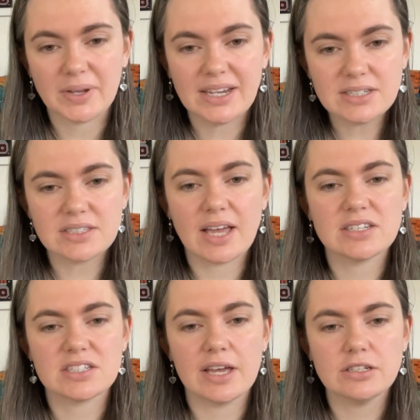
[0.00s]
piece. They
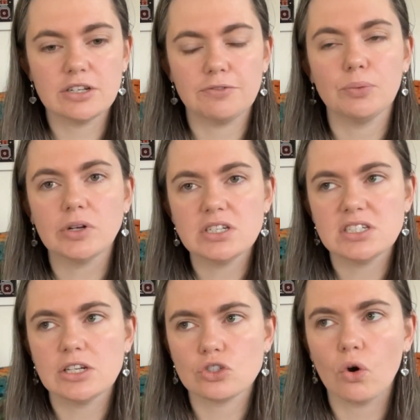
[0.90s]
said if you want to
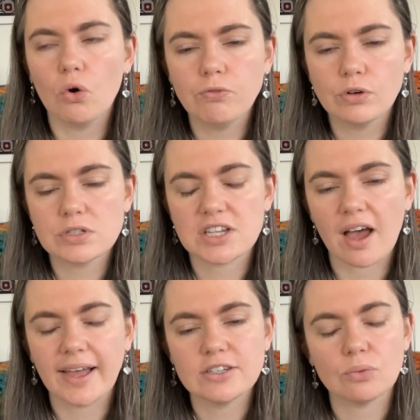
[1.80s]
stitch all 4
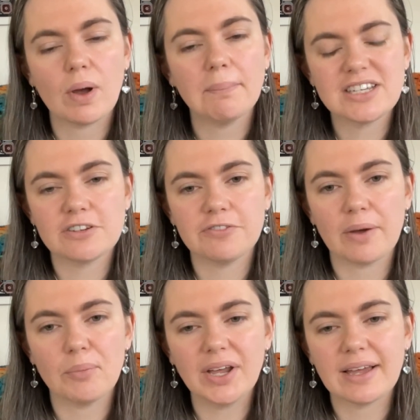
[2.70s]
sides on one piece of
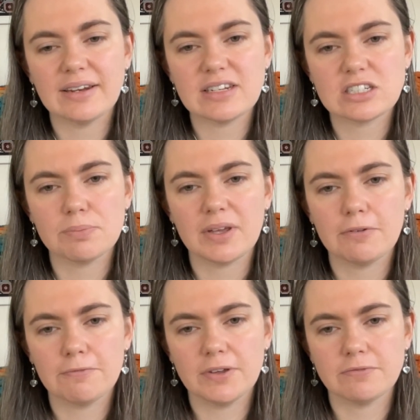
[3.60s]
fabric, it needs to be
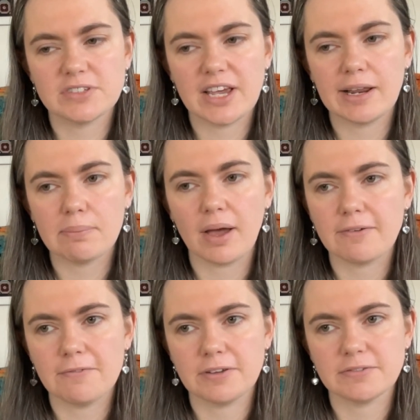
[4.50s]
15 by
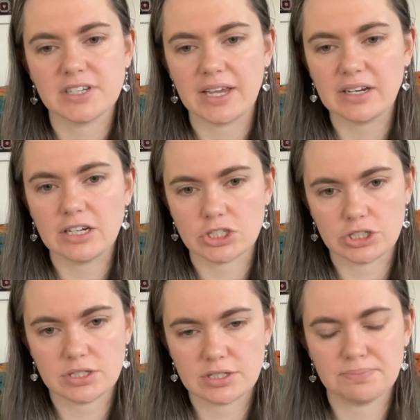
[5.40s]
15
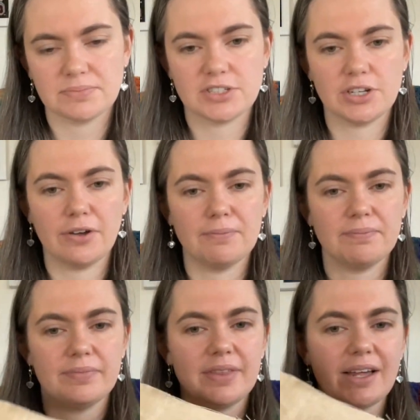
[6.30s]
inches. So
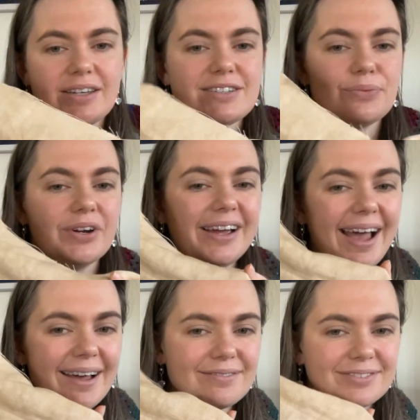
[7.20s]
that is what I
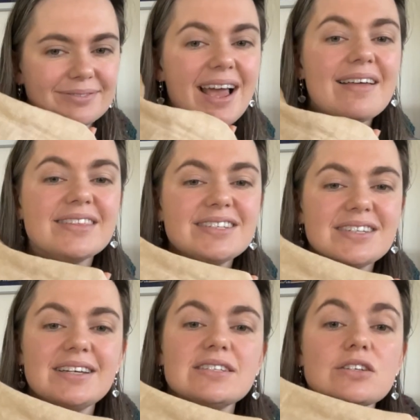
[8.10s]
have. This
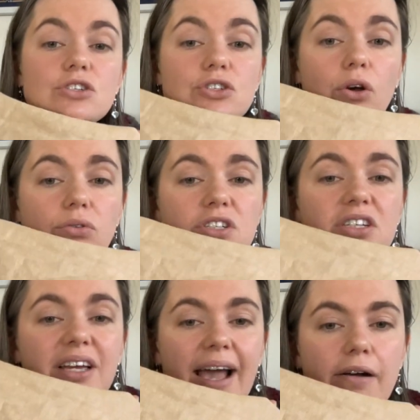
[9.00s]
is
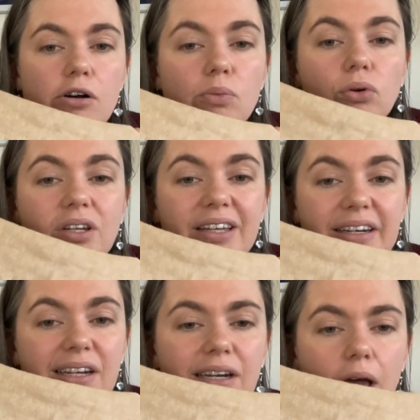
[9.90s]
Salted Caramel
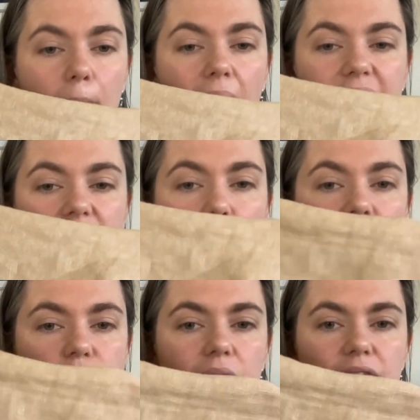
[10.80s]
Linen by Number
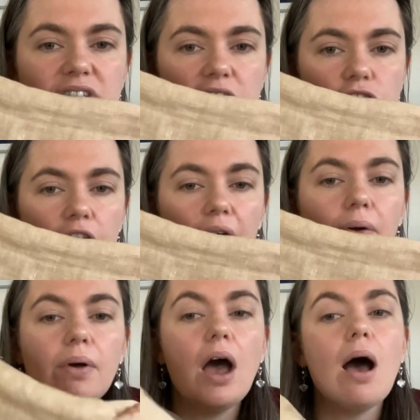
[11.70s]
12 Stitch Co.
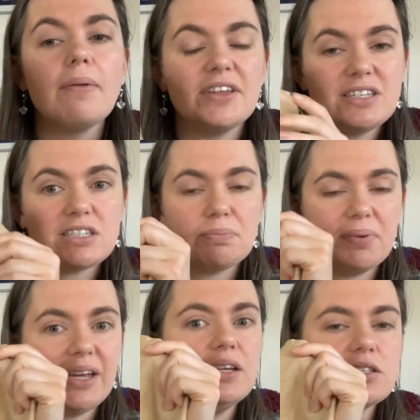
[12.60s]
This
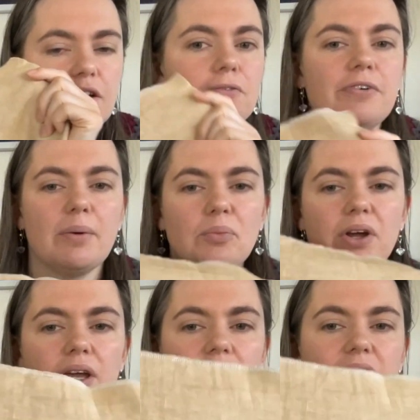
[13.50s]
piece of
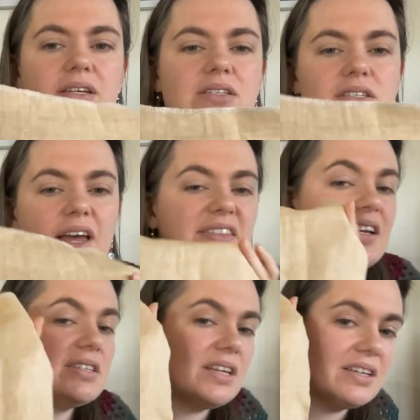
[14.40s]
fabric is, I
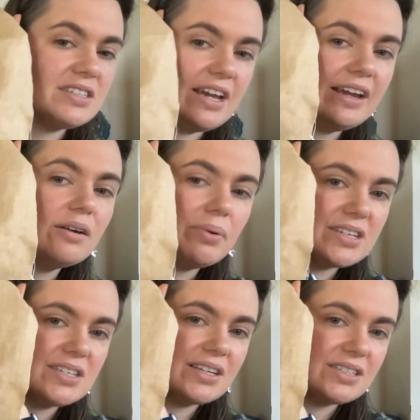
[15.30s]
think, 16 by
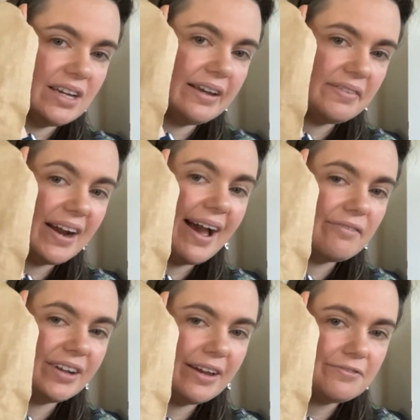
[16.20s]
16 that I
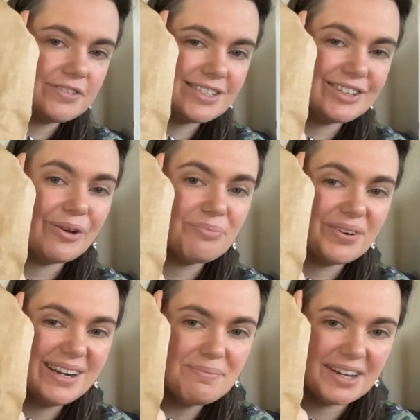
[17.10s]
have left. So
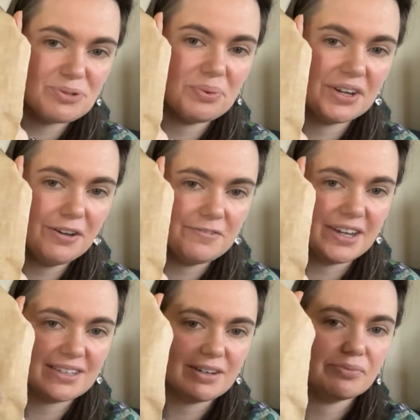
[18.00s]
pretty much
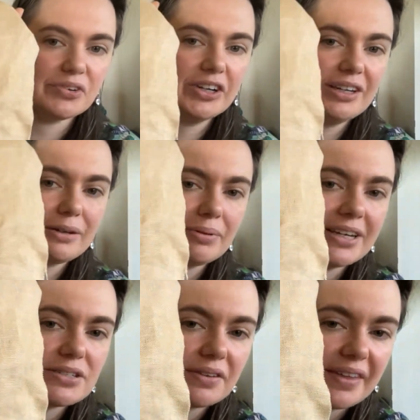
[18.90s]
perfect. I'm really
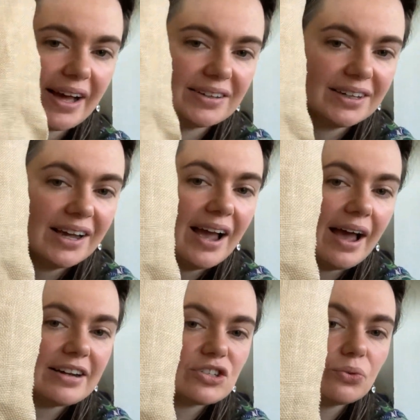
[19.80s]
pleased with that.
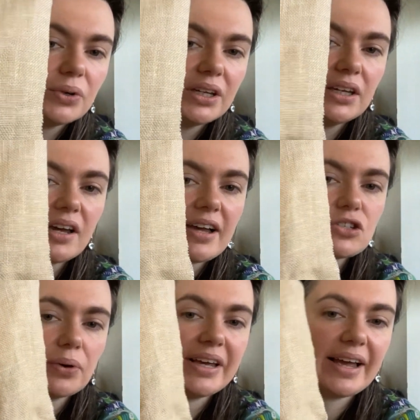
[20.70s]
And it's a really nice
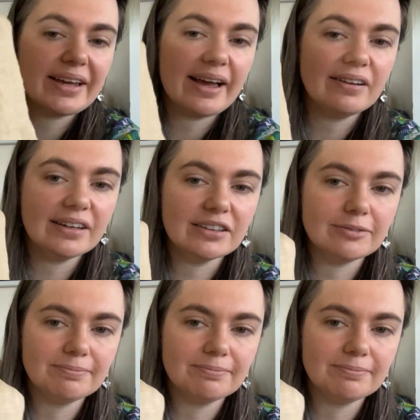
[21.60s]
28 count linen.